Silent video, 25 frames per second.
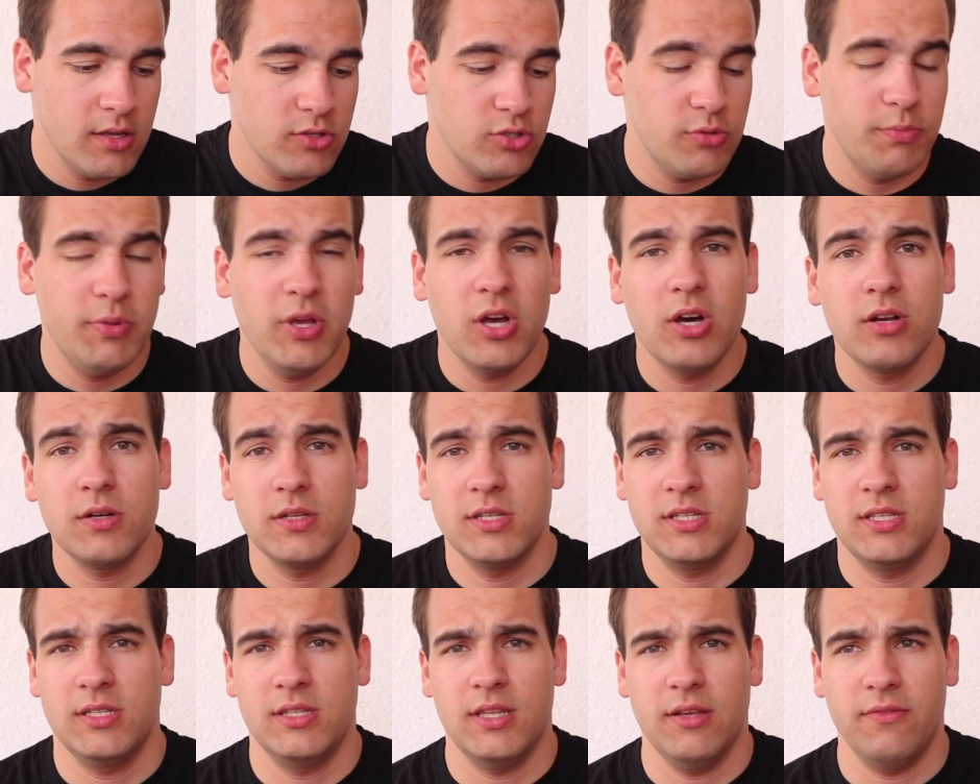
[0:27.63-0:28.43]
To be
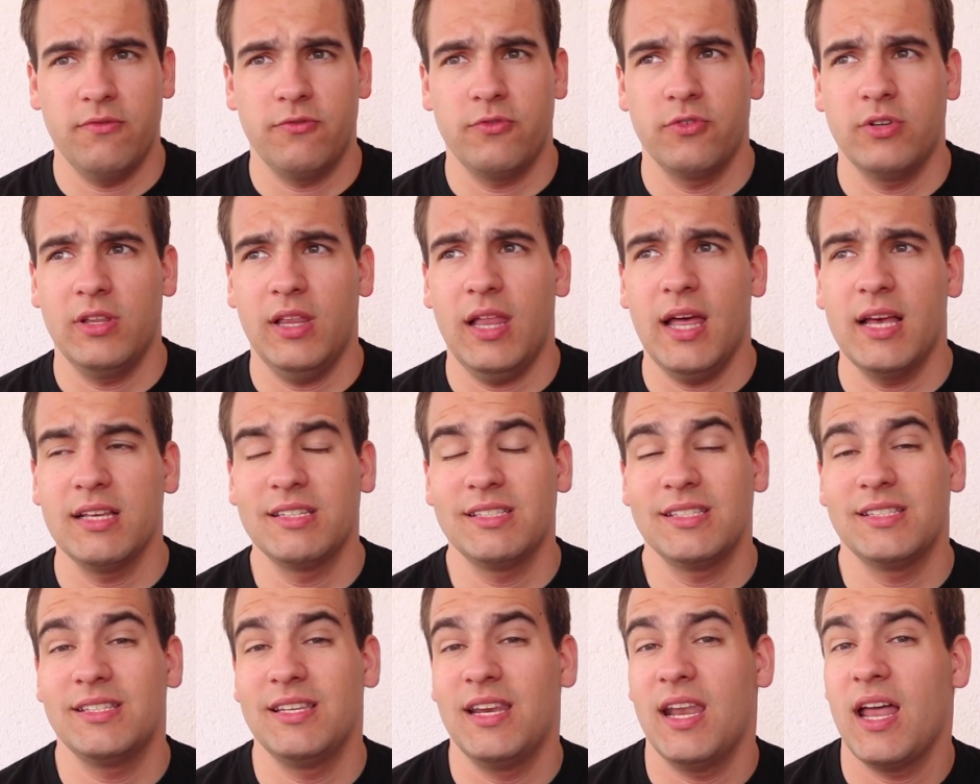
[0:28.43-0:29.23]
honest, for the
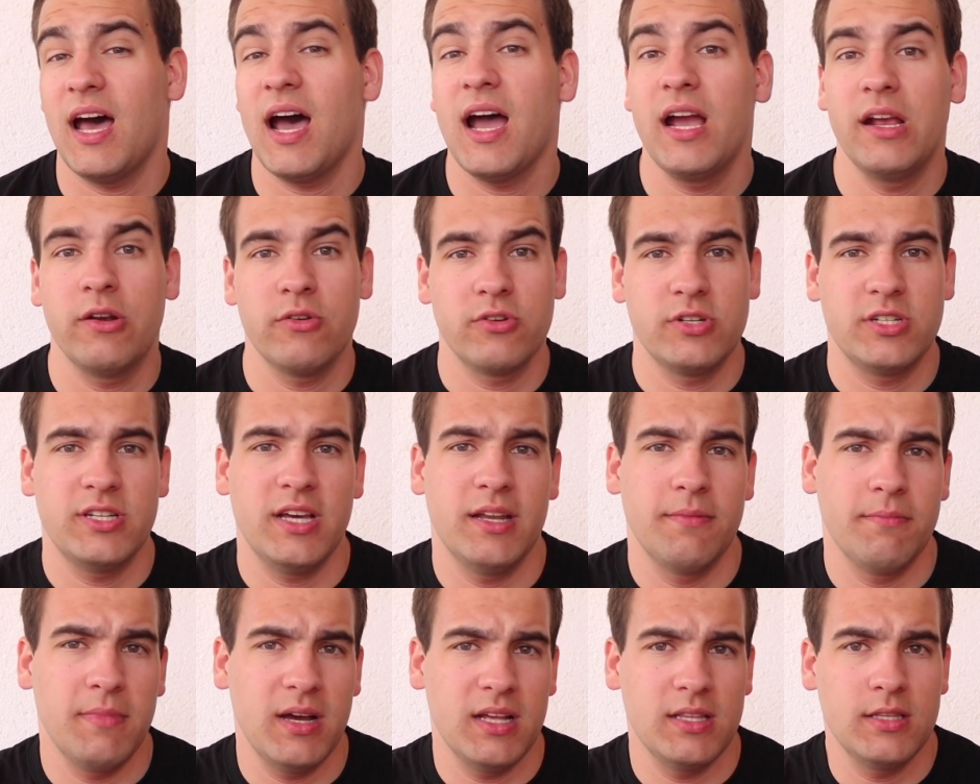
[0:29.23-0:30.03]
last 9 or
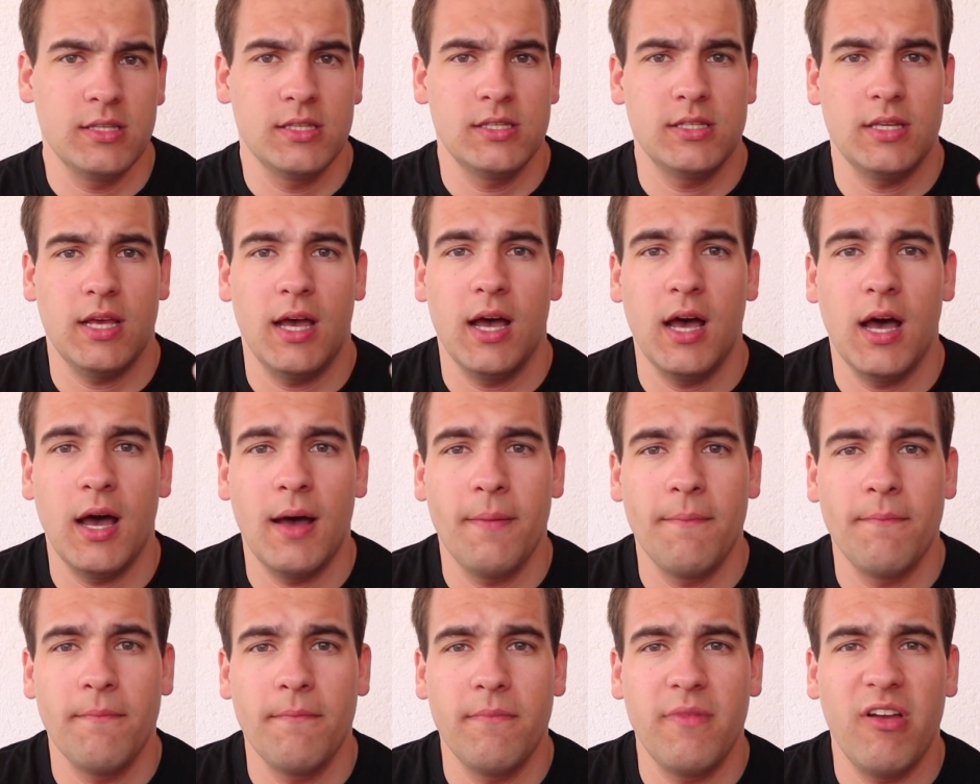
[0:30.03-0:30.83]
10 months,
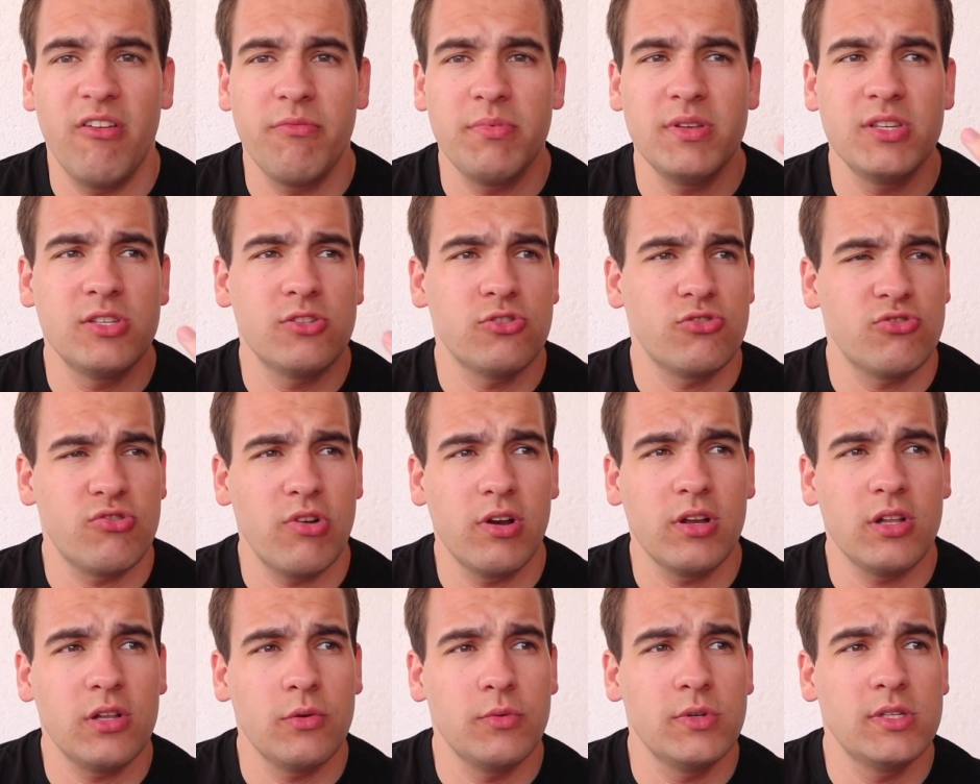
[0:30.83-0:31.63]
I've been
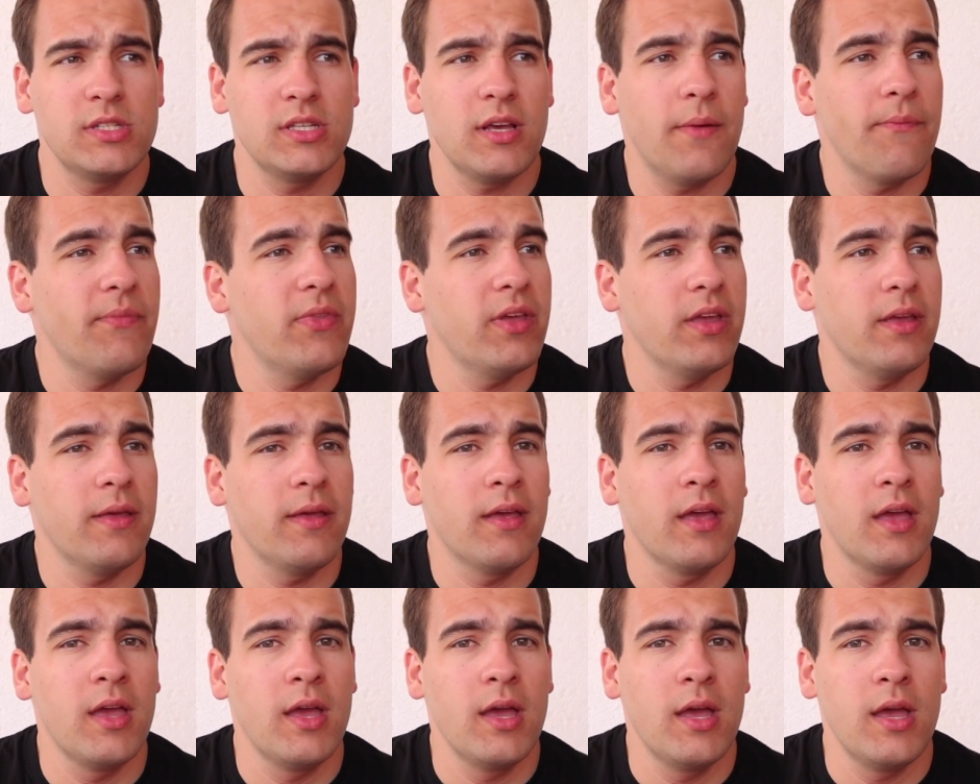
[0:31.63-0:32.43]
struggling with
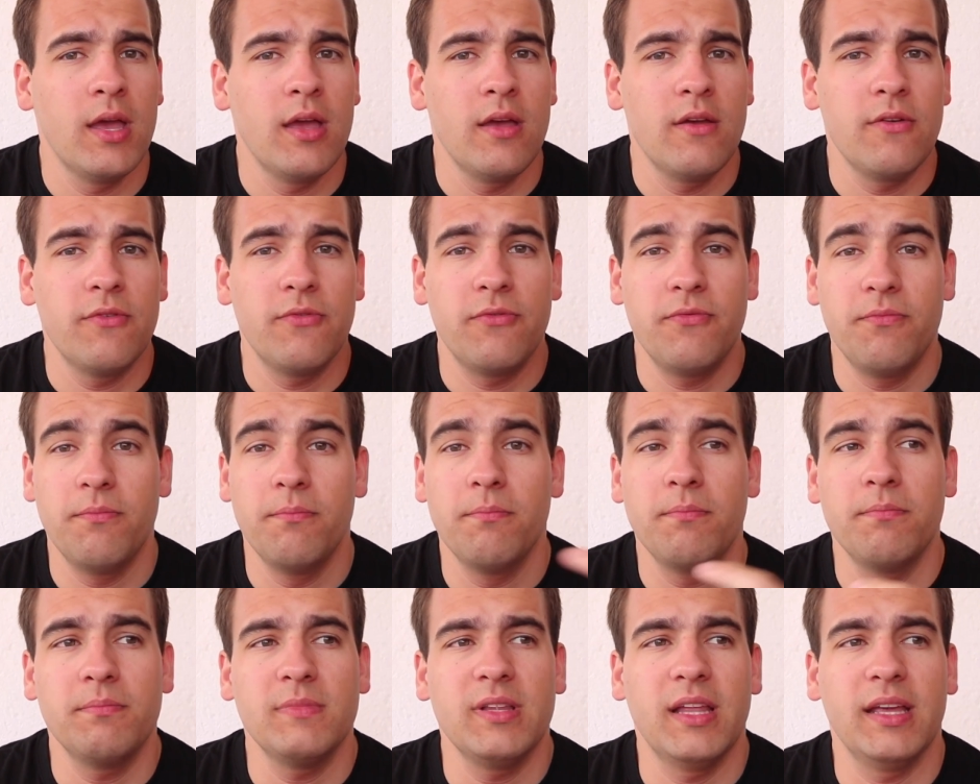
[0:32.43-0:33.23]
something
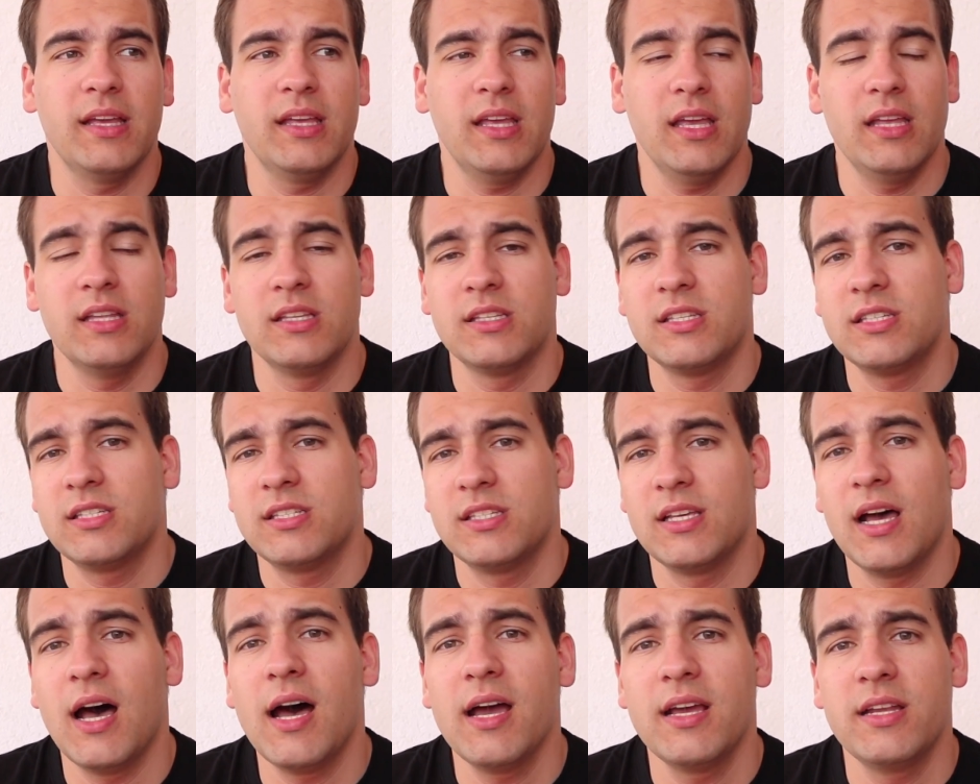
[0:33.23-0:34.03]
like
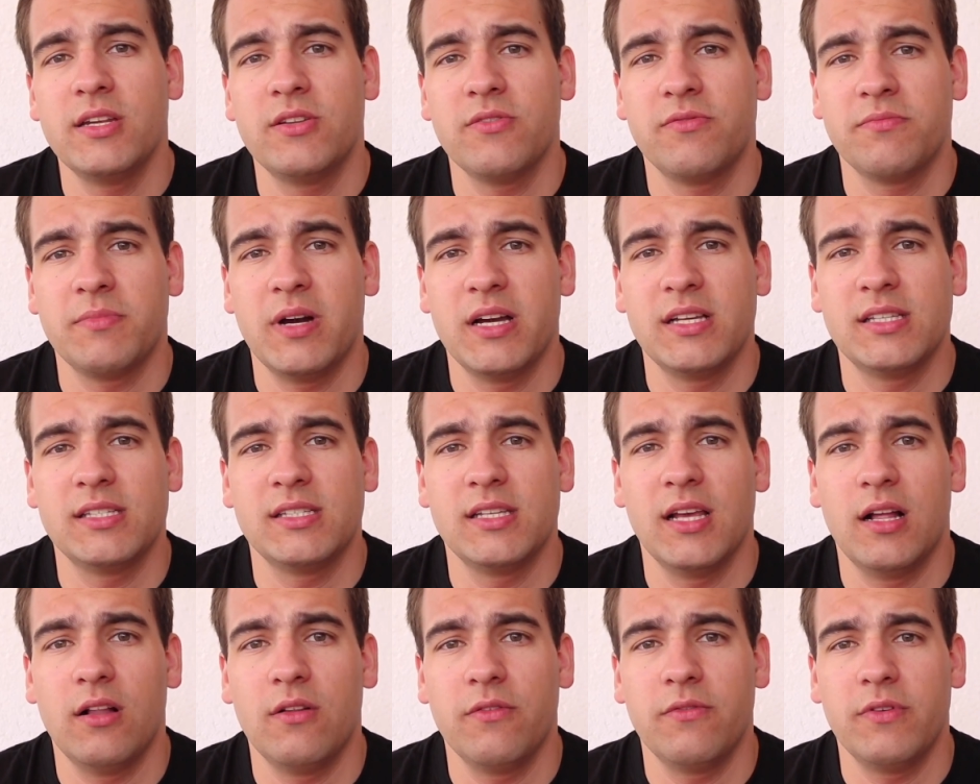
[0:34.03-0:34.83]
inside of
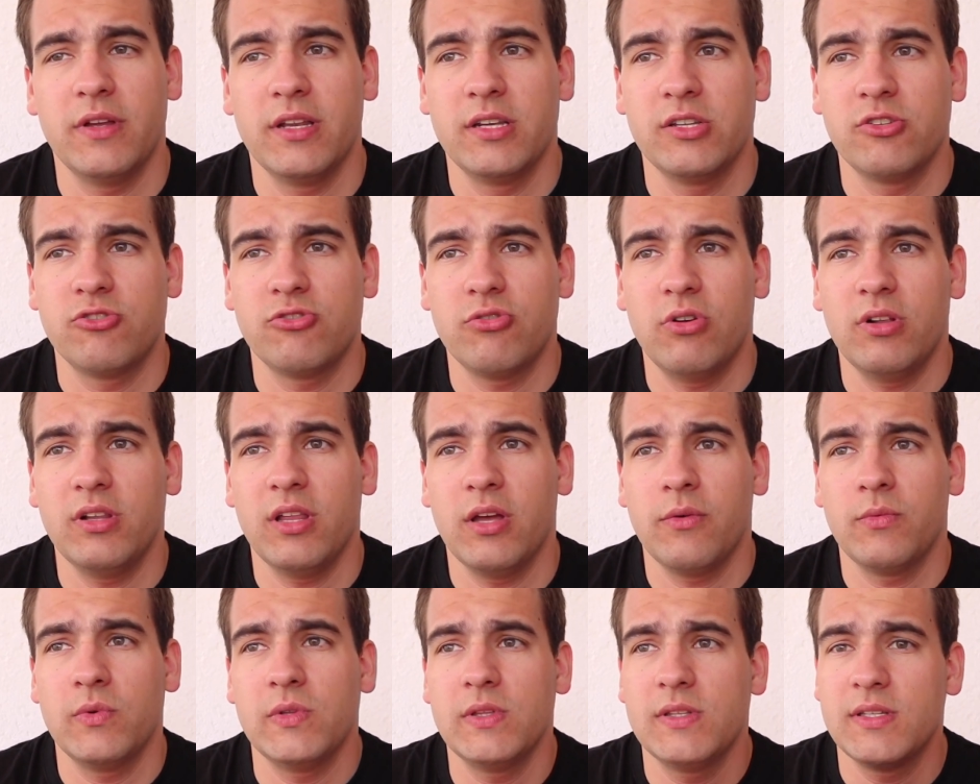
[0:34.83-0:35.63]
myself and
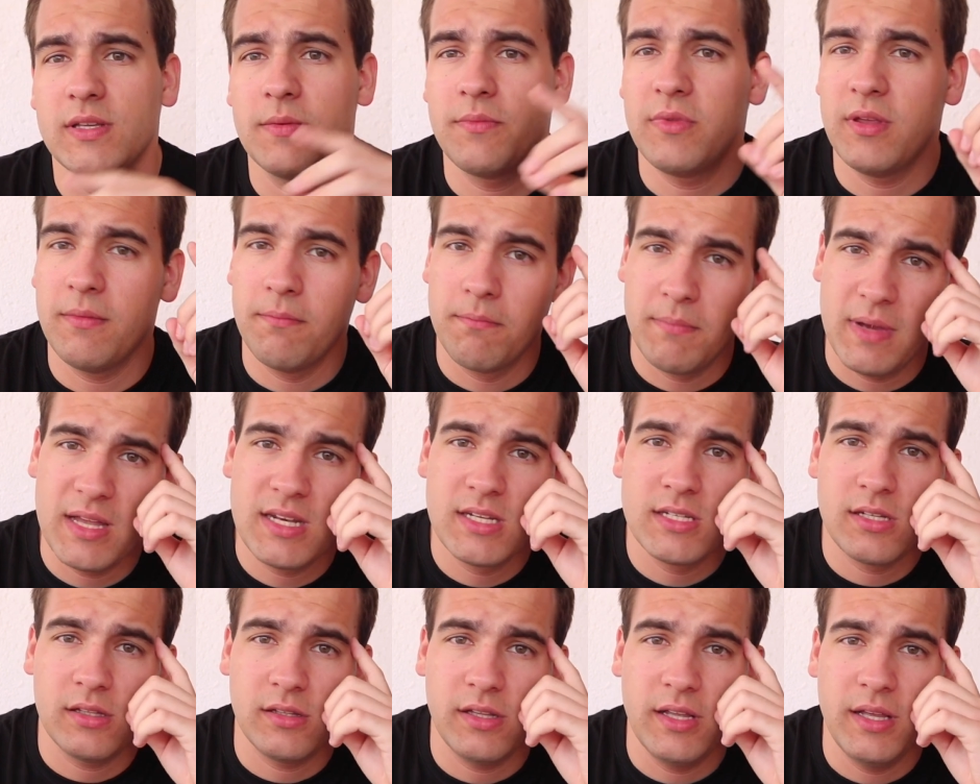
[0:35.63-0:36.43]
struggling with something
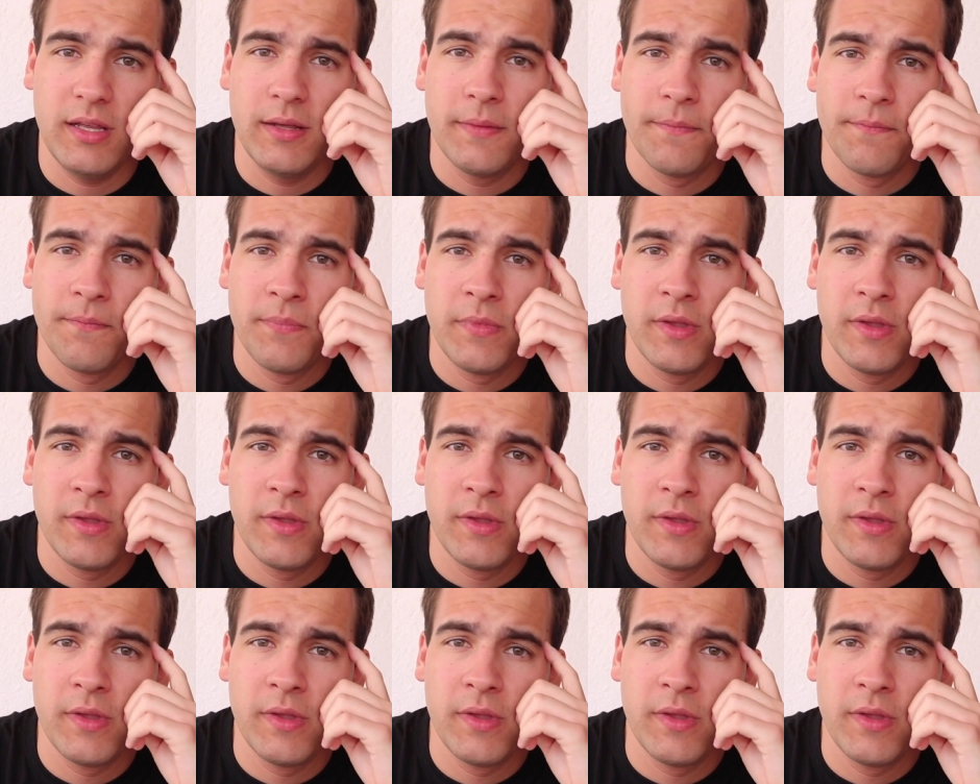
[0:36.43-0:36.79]
mentally.